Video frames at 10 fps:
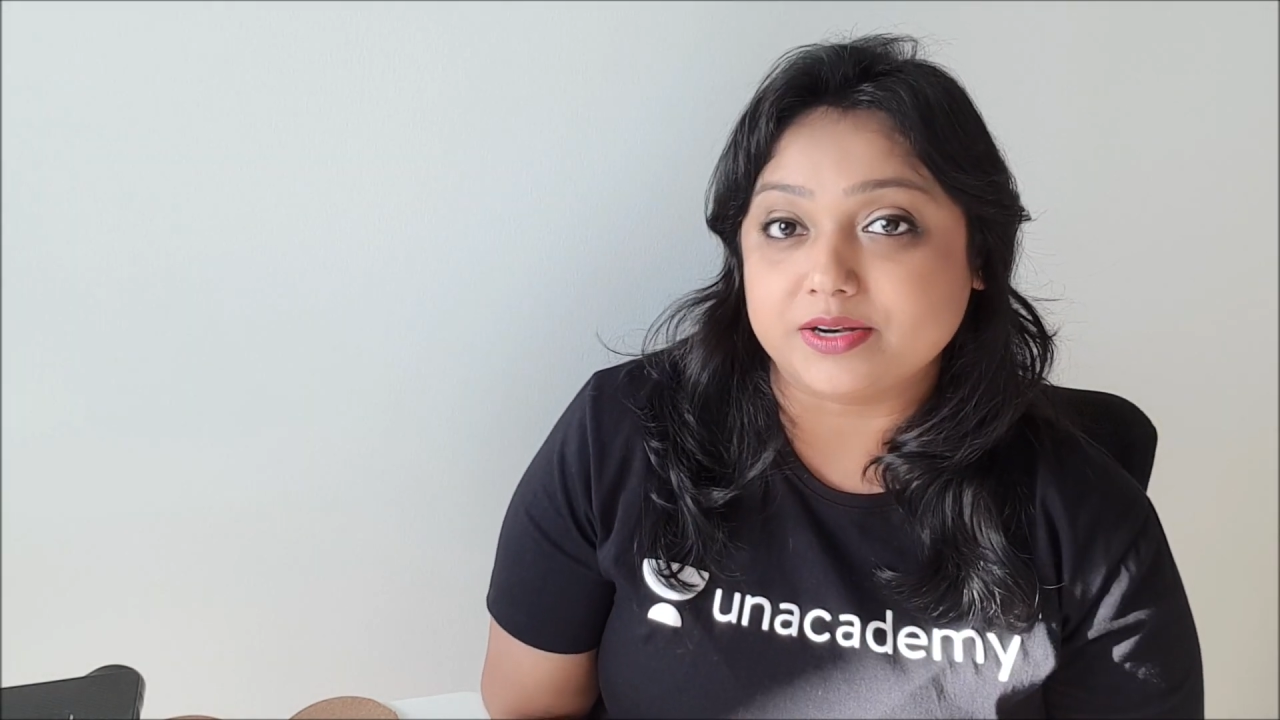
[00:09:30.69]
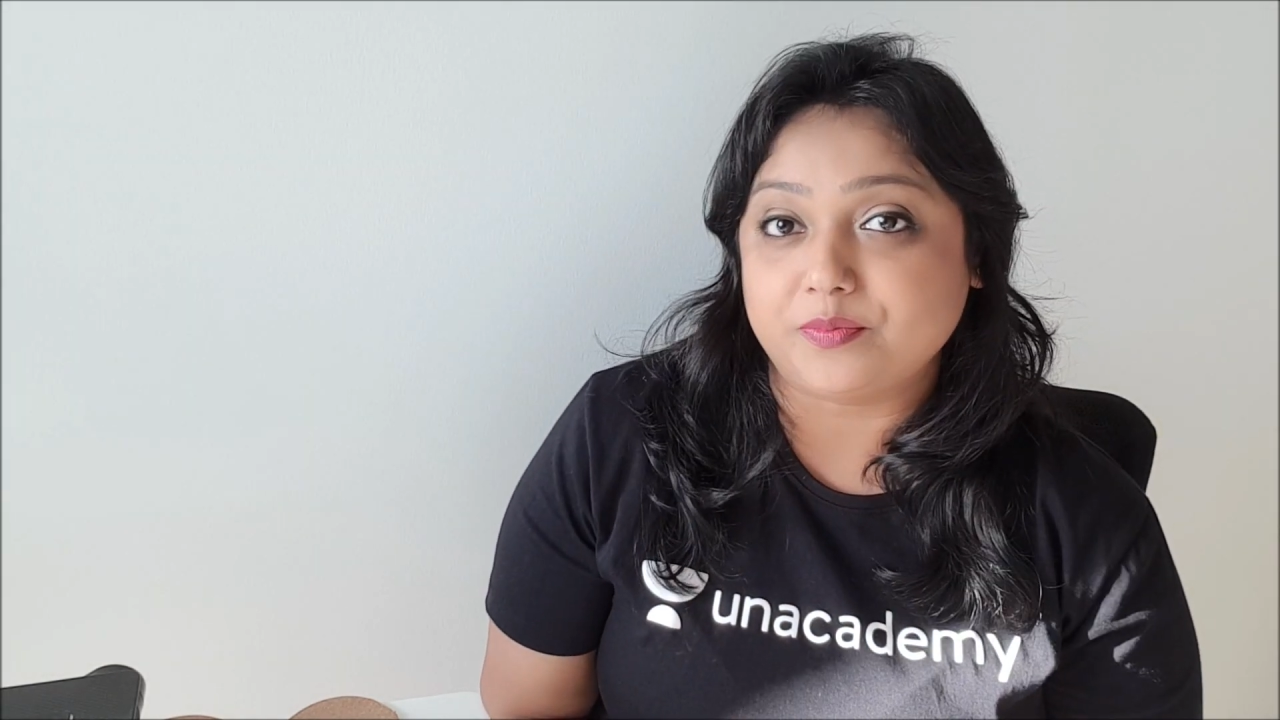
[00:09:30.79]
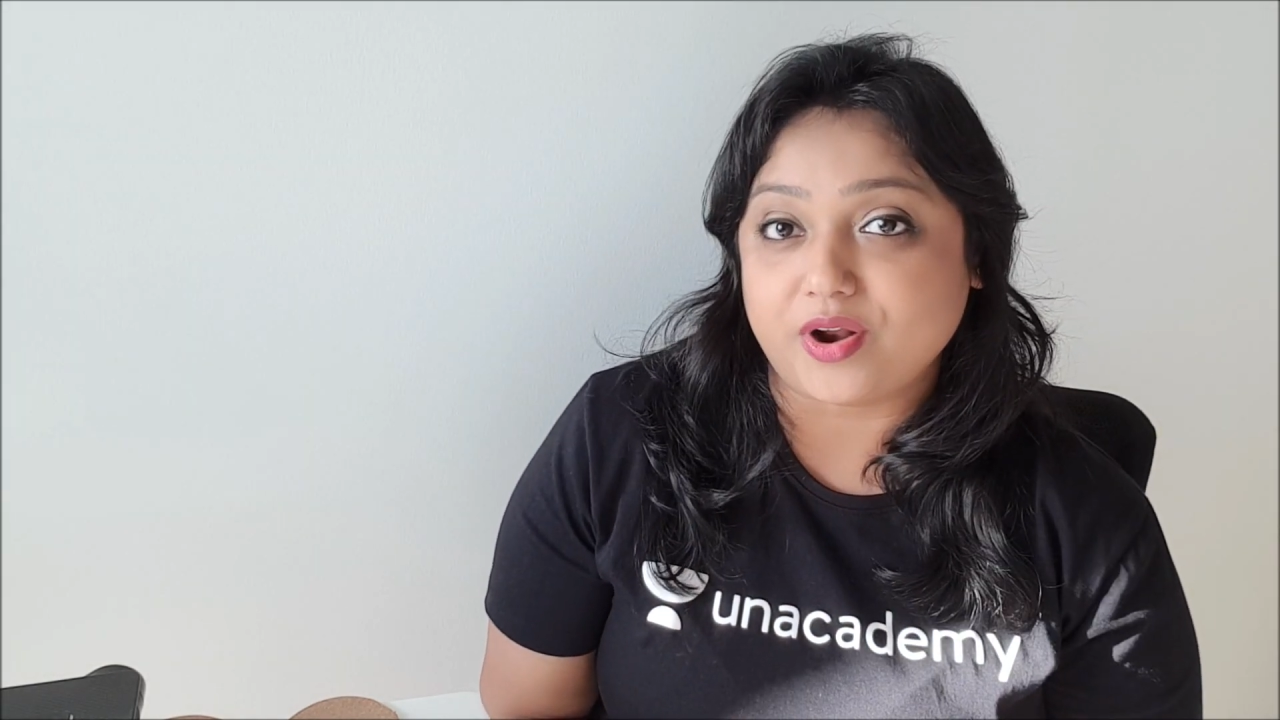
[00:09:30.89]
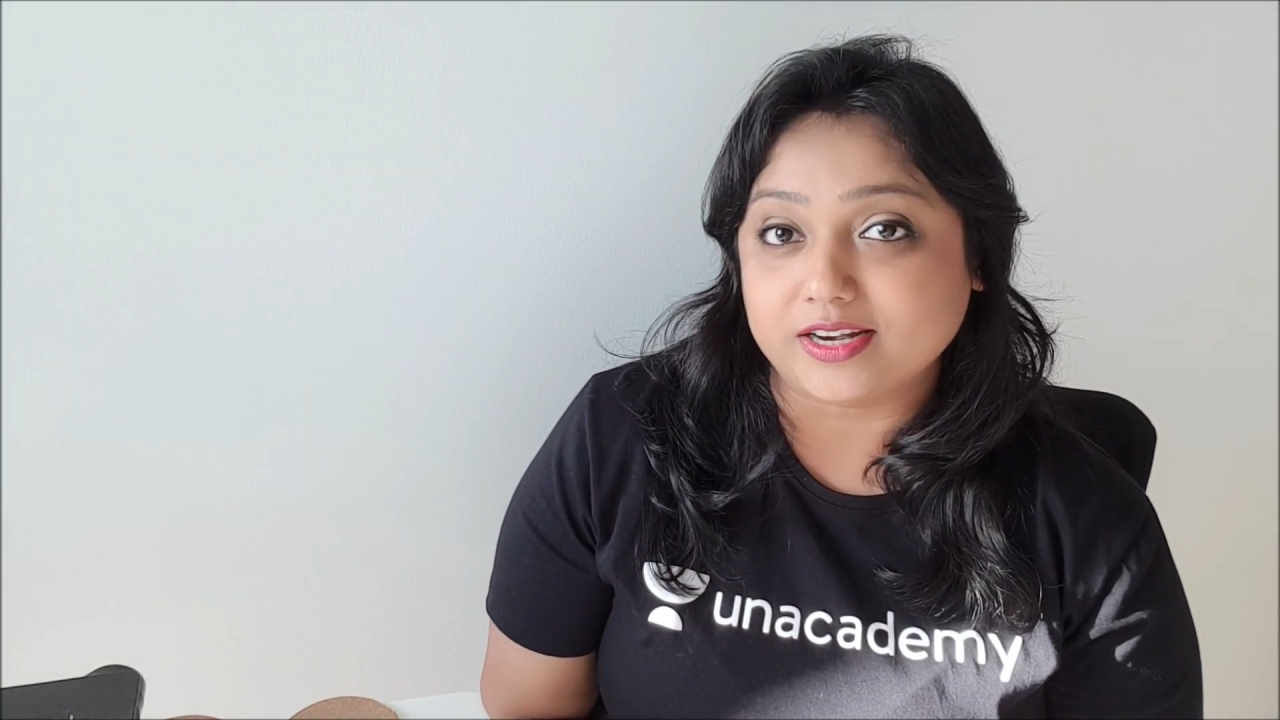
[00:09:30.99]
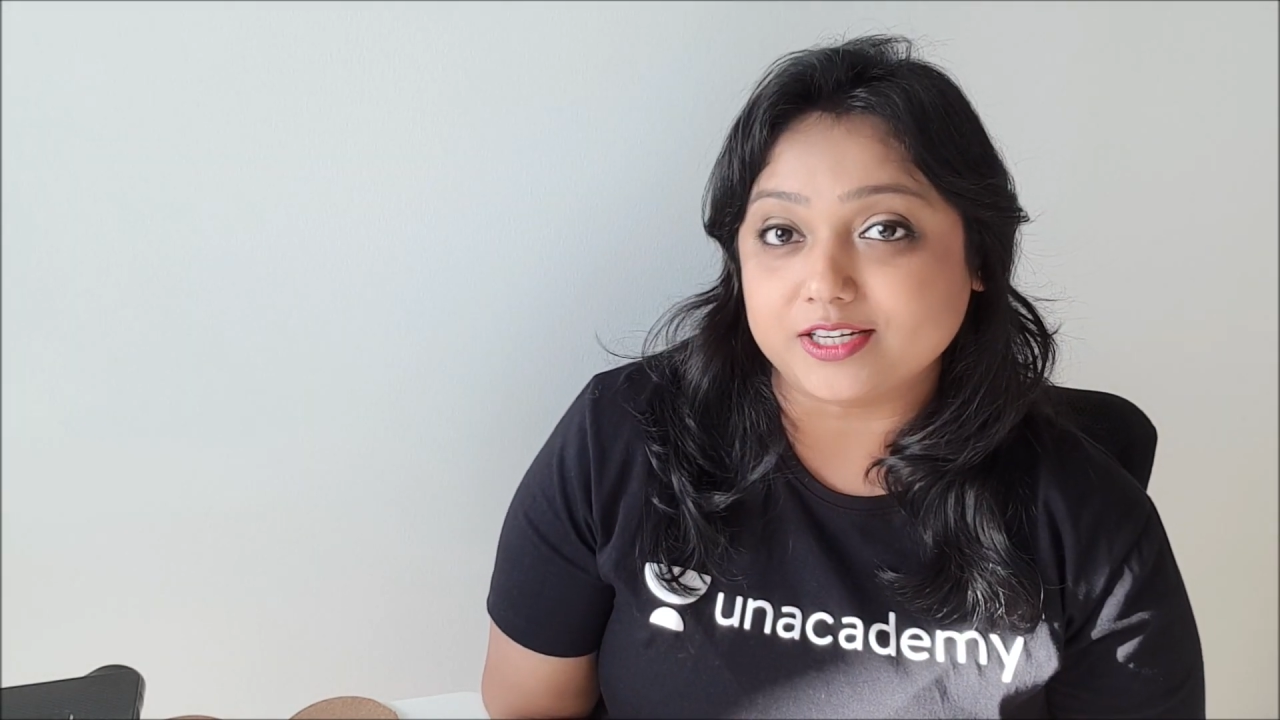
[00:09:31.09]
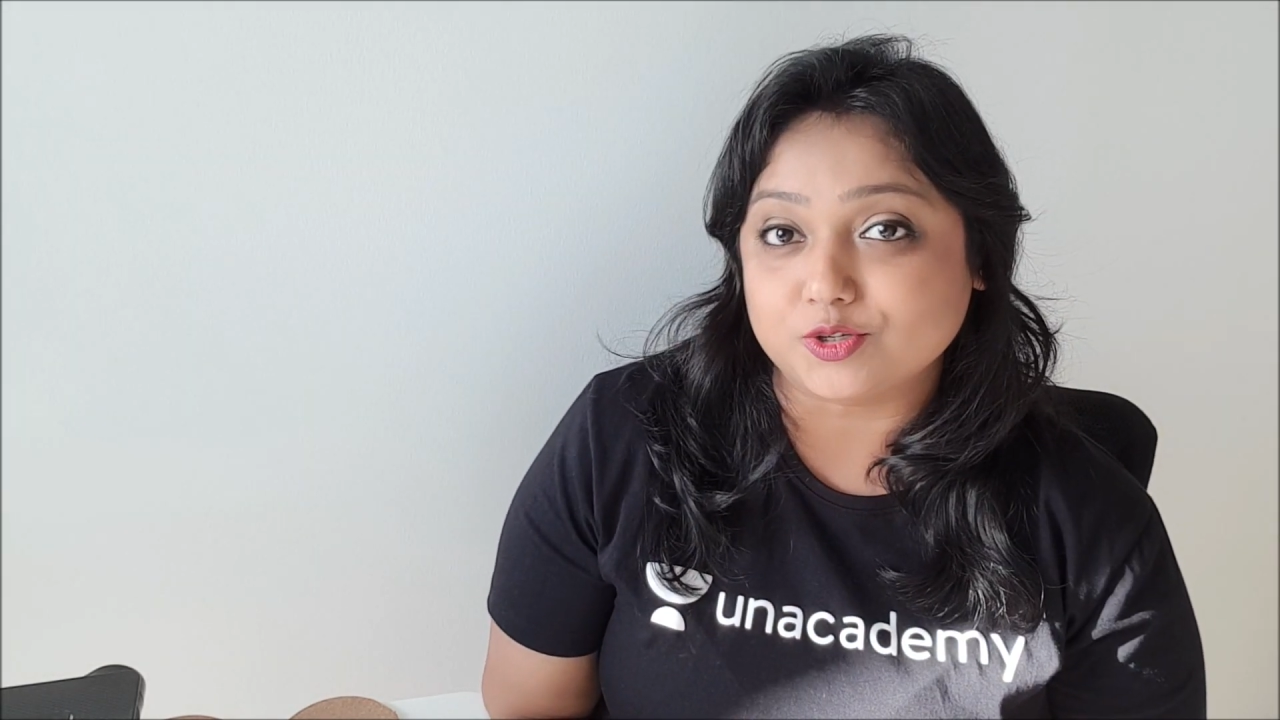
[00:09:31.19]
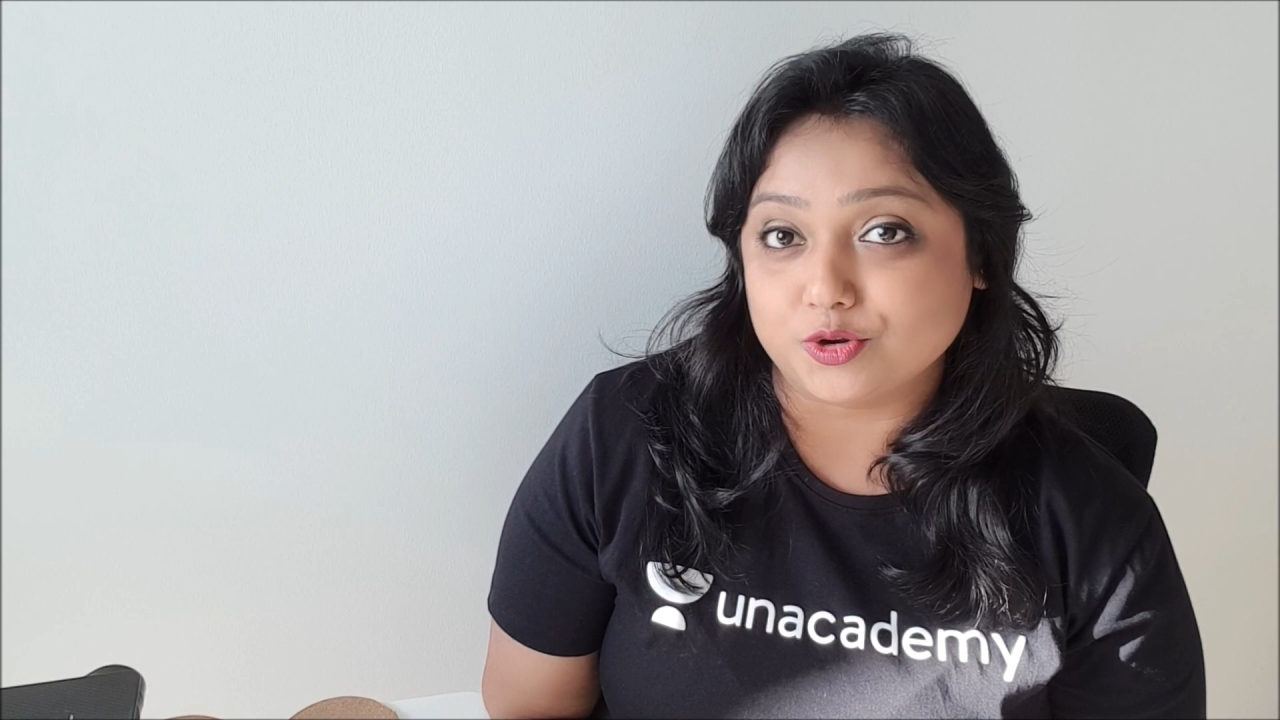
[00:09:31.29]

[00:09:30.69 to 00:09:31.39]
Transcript: and practice